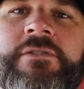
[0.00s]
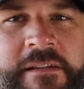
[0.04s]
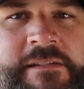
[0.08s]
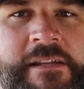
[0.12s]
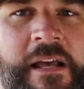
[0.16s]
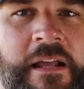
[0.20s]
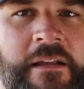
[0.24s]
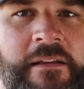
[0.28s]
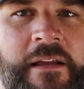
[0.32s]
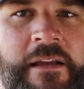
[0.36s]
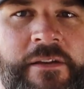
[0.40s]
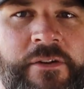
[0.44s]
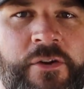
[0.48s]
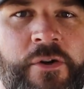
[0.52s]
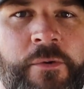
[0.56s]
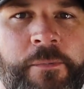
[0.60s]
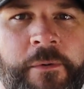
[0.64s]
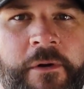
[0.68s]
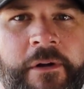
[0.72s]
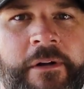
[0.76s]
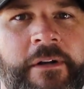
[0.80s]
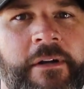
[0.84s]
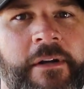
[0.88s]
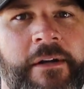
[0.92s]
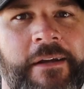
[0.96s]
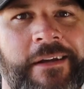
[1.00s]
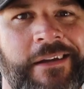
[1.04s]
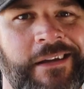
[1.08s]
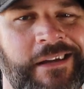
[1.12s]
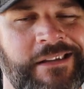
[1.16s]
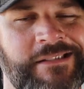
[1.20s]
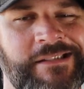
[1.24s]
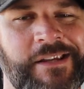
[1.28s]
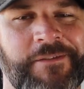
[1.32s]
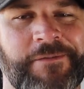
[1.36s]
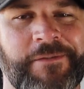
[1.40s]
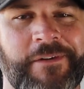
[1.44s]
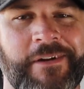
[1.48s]
It's kind of like Uber,
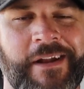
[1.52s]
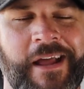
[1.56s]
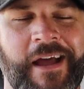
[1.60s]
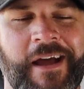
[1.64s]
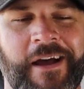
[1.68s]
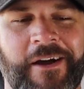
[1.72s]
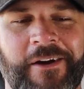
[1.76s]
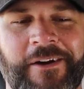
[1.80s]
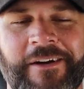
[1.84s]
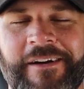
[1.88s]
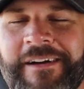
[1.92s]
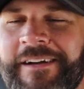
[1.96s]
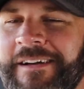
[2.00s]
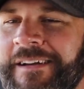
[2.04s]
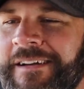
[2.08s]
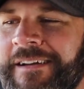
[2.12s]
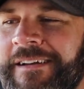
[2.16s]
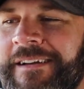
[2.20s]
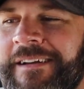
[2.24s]
except for now,